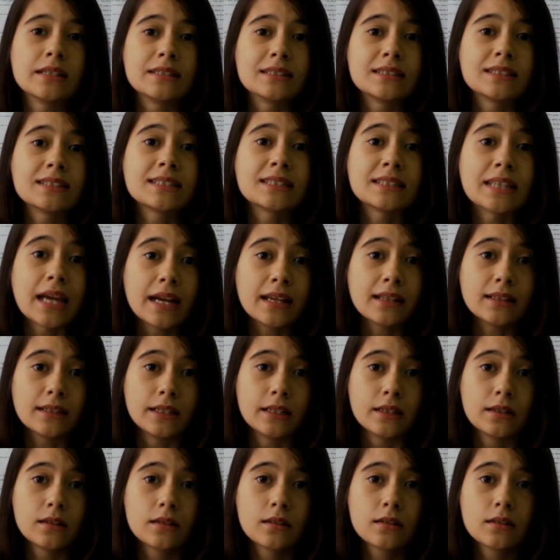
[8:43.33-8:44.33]

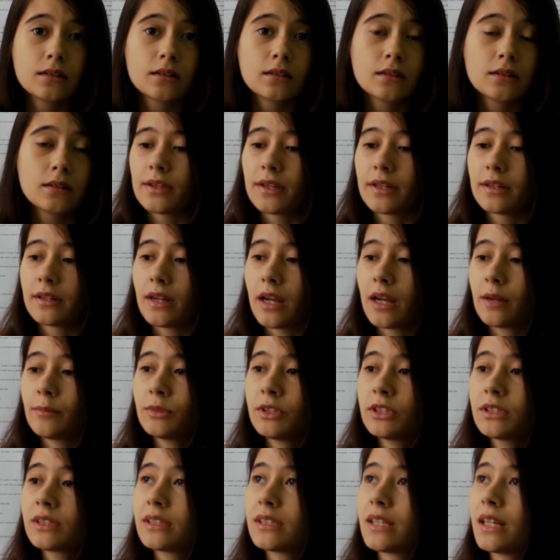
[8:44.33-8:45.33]
silent. And then I'm
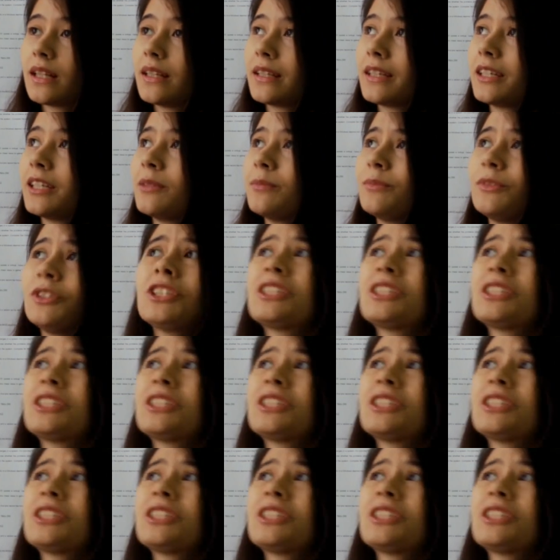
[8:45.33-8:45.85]
just telling him,